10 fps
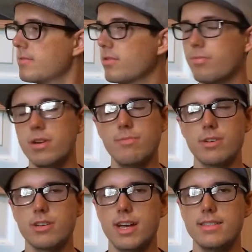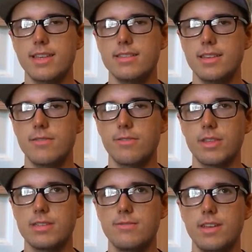So pretty much guys, that's it for
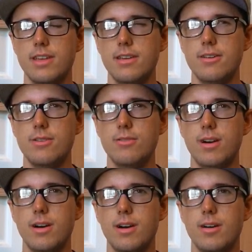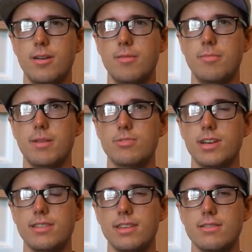this video. I'm
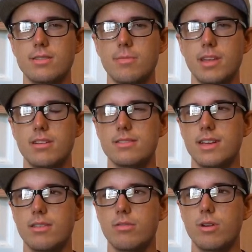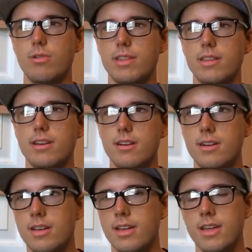trying to think of something else I can throw in
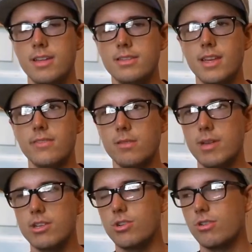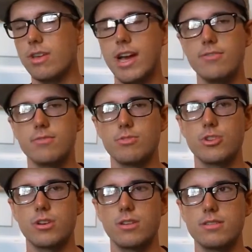there. Definitely make sure you have some
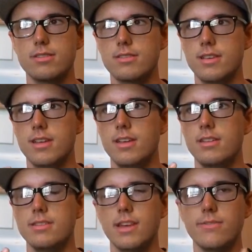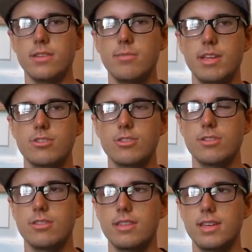shirts. Definitely make
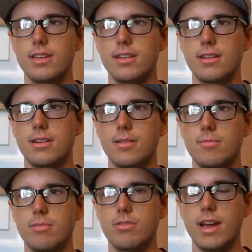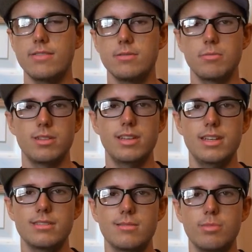sure that you have some
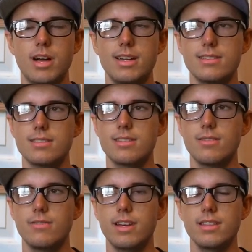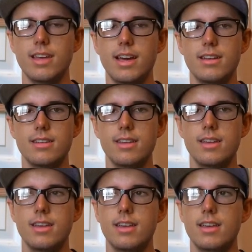cleaning supplies and stuff like that.
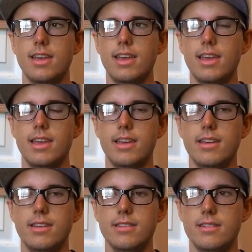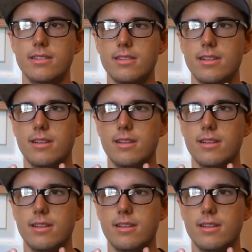And